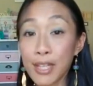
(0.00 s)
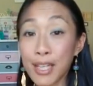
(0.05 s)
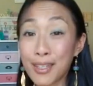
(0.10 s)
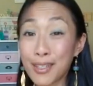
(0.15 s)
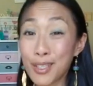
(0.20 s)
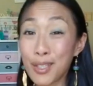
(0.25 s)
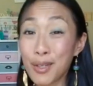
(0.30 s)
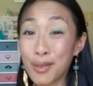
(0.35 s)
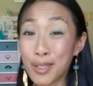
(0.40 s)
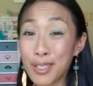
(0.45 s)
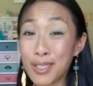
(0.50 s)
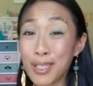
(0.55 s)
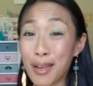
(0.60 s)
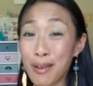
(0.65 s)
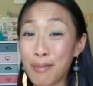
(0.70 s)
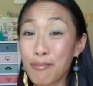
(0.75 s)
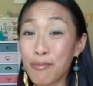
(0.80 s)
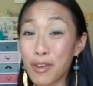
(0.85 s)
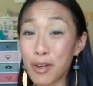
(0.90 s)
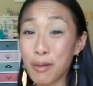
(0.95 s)
so it's
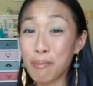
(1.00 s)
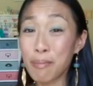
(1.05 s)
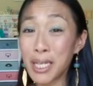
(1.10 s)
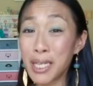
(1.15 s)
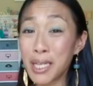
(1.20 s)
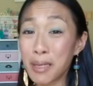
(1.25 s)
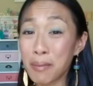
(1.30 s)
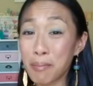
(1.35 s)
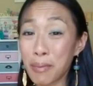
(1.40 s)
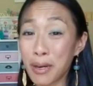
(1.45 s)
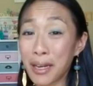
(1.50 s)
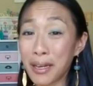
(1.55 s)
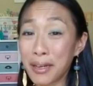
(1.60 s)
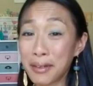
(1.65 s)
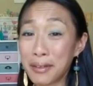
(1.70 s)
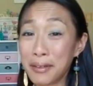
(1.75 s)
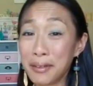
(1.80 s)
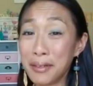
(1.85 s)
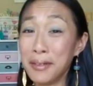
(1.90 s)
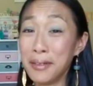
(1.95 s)
time for a beading
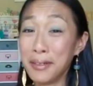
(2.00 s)
break.